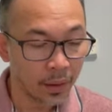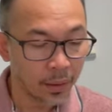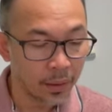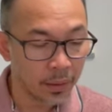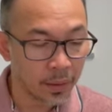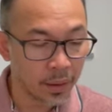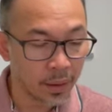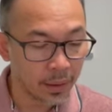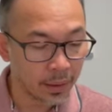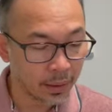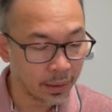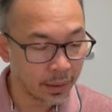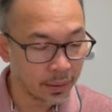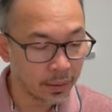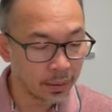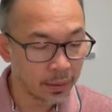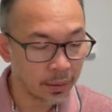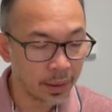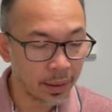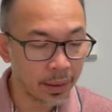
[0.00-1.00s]
Right,
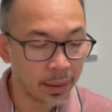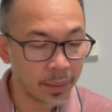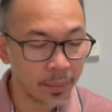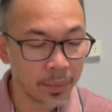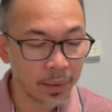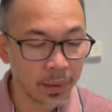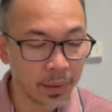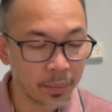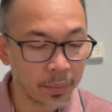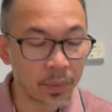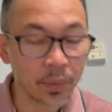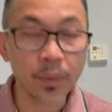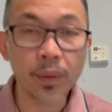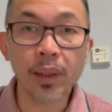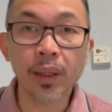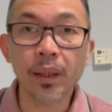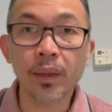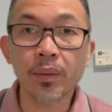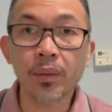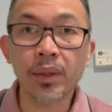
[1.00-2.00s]
dilemma number
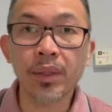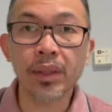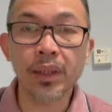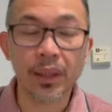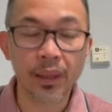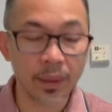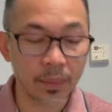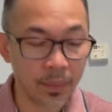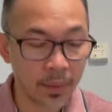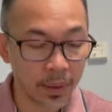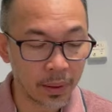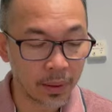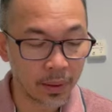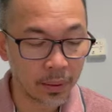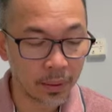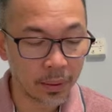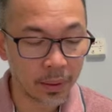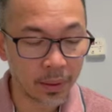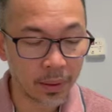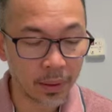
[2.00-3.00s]
1, we said
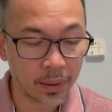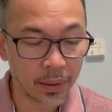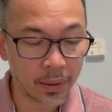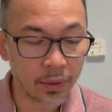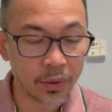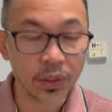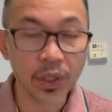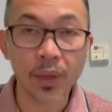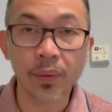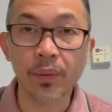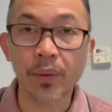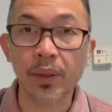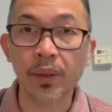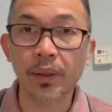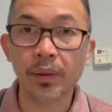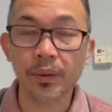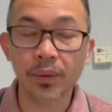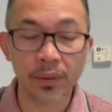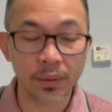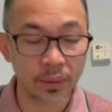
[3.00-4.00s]
about shower,
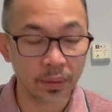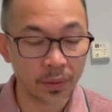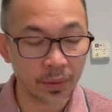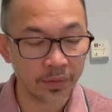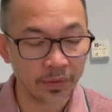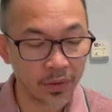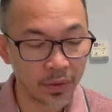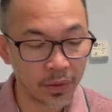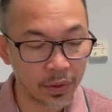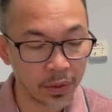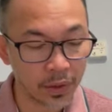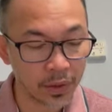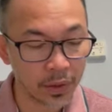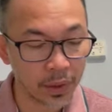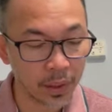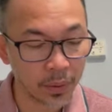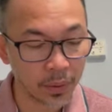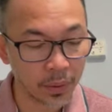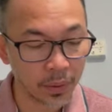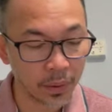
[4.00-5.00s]
so refusing
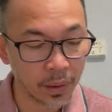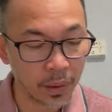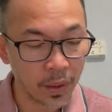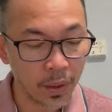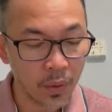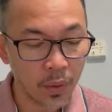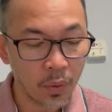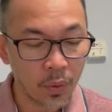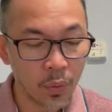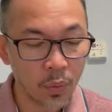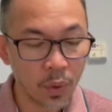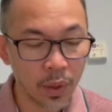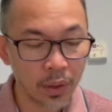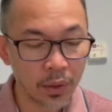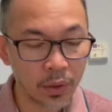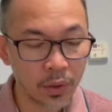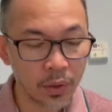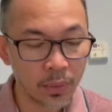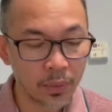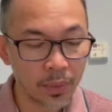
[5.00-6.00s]
shower.
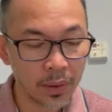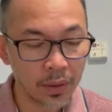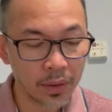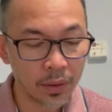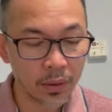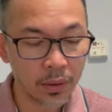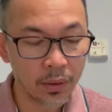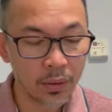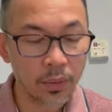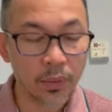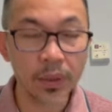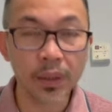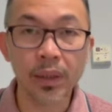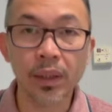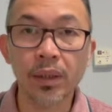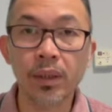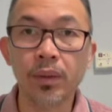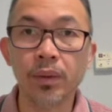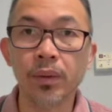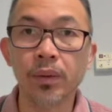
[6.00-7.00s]
What you must do
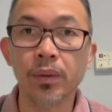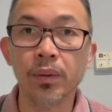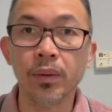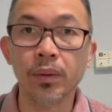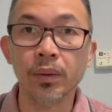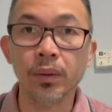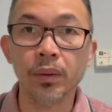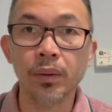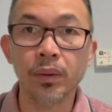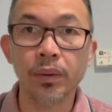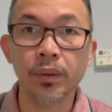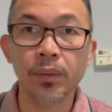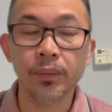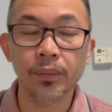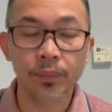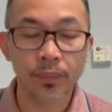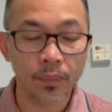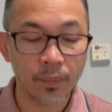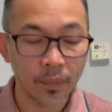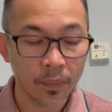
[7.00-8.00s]
within your role:
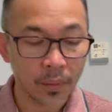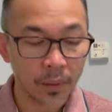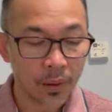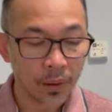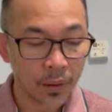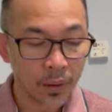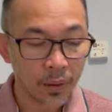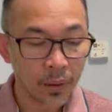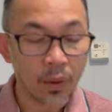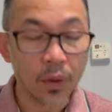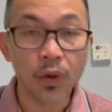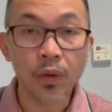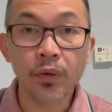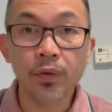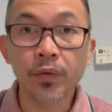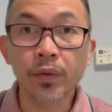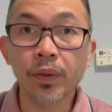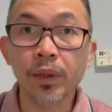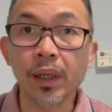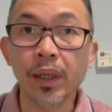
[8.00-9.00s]

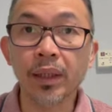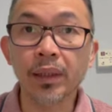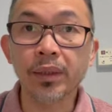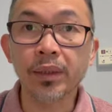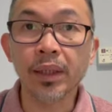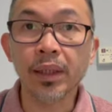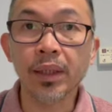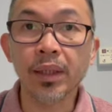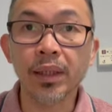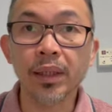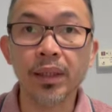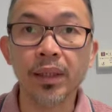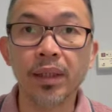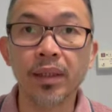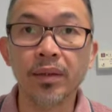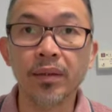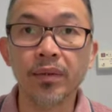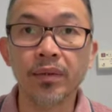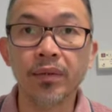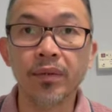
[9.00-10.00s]
offer
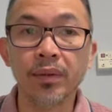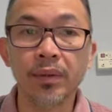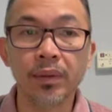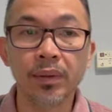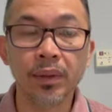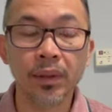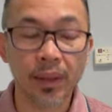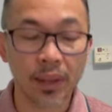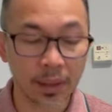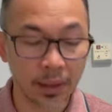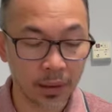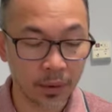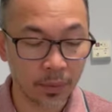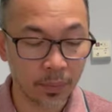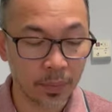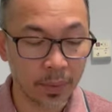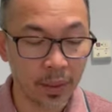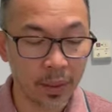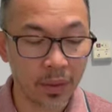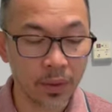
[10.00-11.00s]
alternative. That could
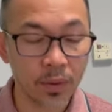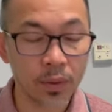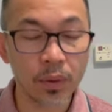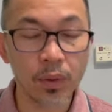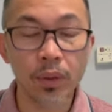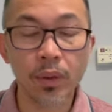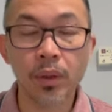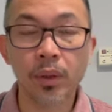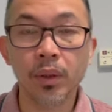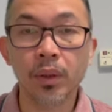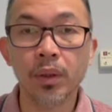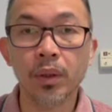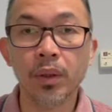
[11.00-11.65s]
be your